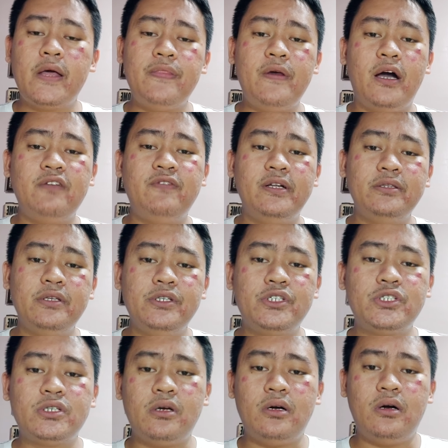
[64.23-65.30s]
the
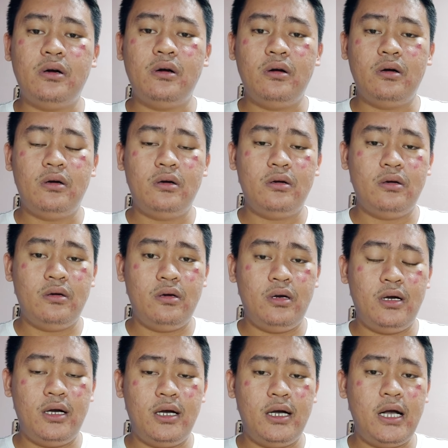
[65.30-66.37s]
advantage,
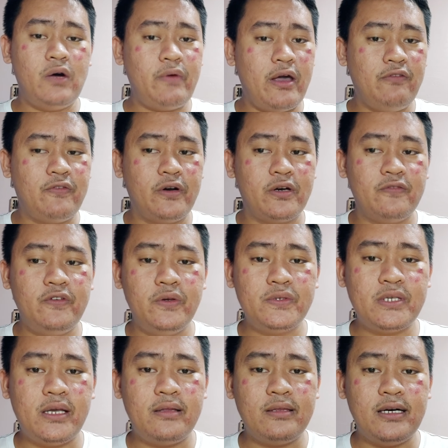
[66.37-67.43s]
however, of
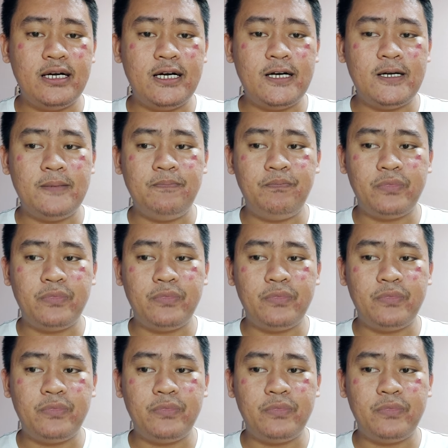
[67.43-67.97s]
using the